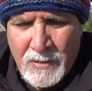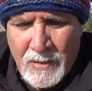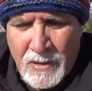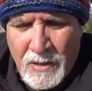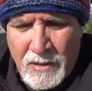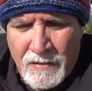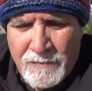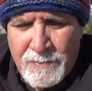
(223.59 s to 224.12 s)

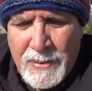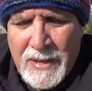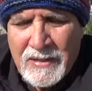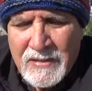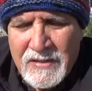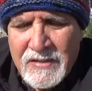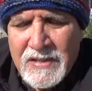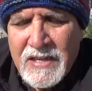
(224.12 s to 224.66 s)
of
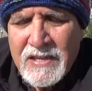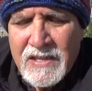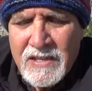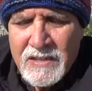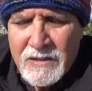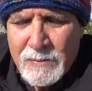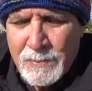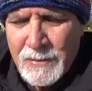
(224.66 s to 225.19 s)

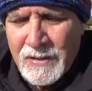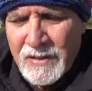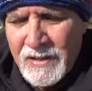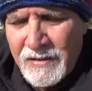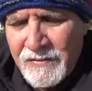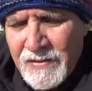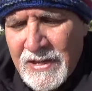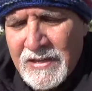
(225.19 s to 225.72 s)
Palestinians
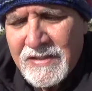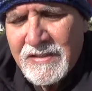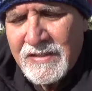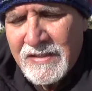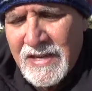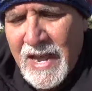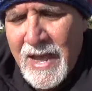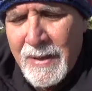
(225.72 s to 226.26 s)
believe that
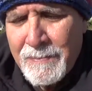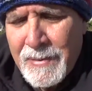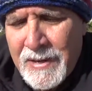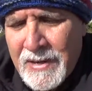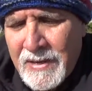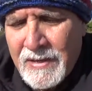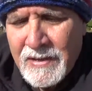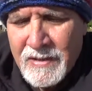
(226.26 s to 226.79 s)

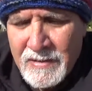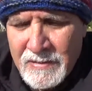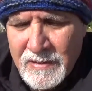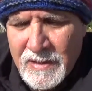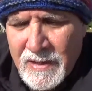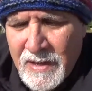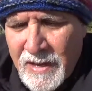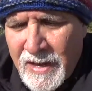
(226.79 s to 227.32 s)
stabbing
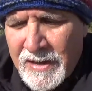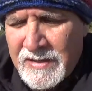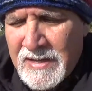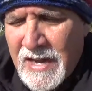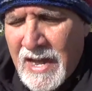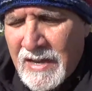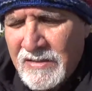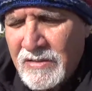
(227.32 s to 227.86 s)

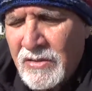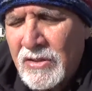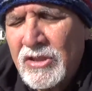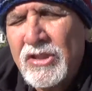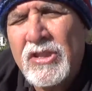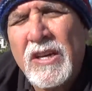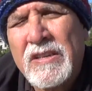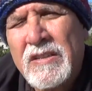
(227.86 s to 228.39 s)
attacks are
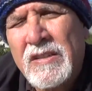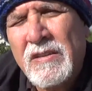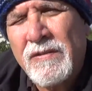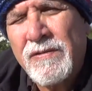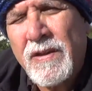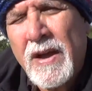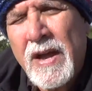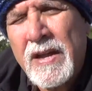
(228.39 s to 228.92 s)

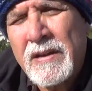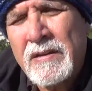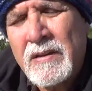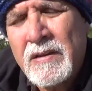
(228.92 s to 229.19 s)
justified.